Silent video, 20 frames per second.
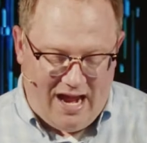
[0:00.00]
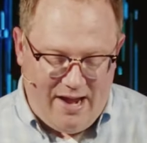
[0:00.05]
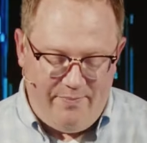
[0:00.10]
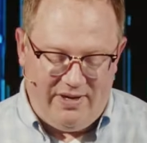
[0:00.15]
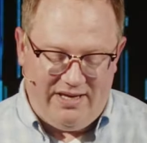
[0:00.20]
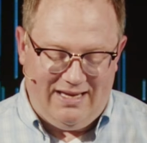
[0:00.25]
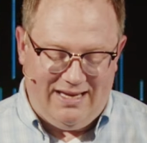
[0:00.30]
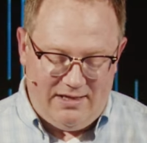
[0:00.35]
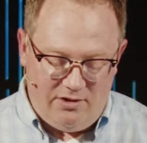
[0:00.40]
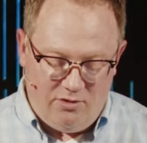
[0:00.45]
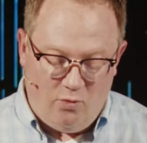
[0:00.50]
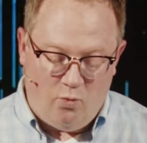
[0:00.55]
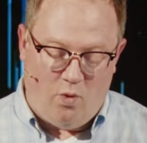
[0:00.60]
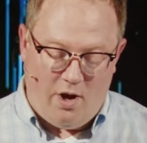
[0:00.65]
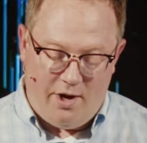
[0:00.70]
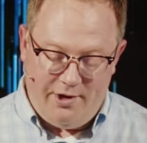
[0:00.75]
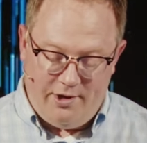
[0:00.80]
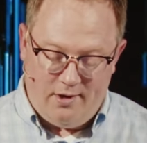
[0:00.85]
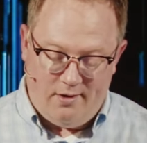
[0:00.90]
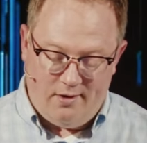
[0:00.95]
I begin to
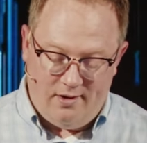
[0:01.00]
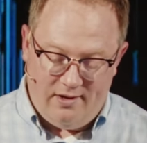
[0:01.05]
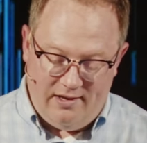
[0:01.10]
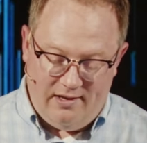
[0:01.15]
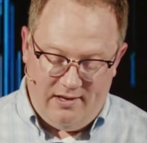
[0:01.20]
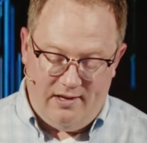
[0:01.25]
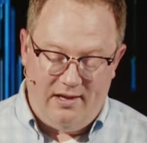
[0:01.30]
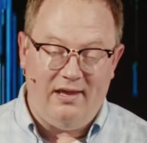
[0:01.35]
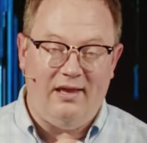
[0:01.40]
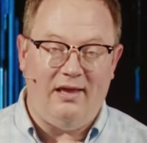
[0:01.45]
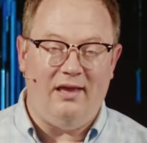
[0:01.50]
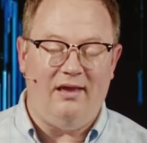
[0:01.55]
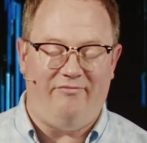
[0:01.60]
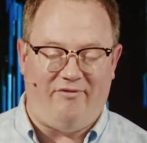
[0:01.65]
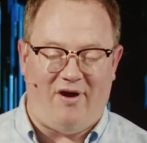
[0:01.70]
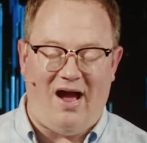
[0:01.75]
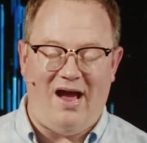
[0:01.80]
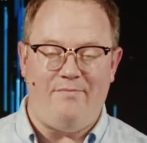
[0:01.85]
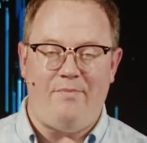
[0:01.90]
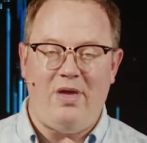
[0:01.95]
wonder
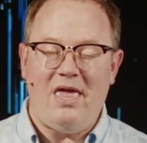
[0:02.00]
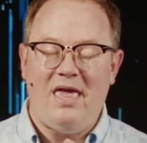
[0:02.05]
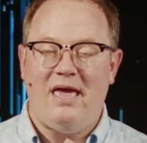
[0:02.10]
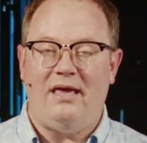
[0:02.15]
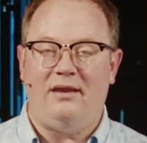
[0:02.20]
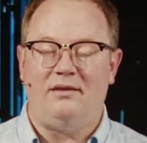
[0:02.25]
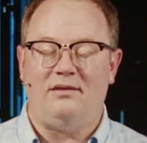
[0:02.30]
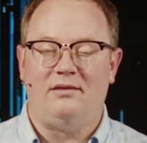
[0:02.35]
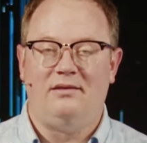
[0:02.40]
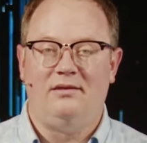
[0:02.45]
if I'm it,